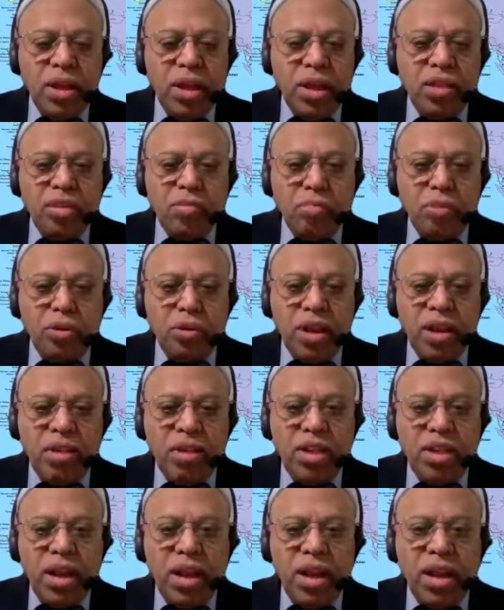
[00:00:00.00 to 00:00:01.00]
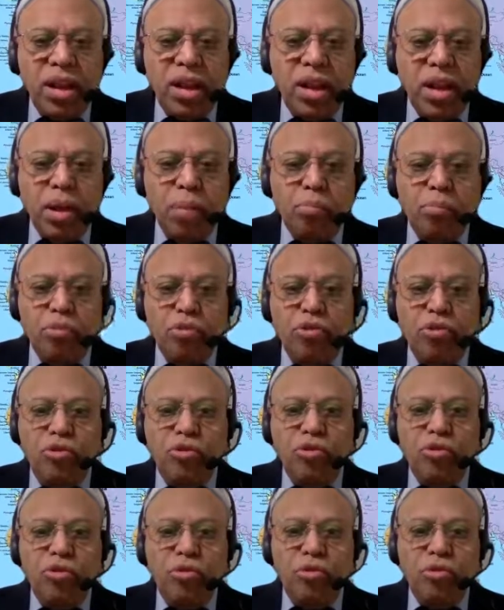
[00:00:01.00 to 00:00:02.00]
his potential,
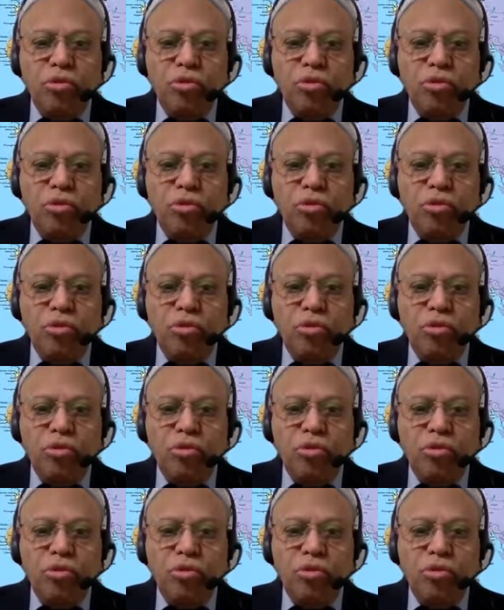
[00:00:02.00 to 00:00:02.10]
improve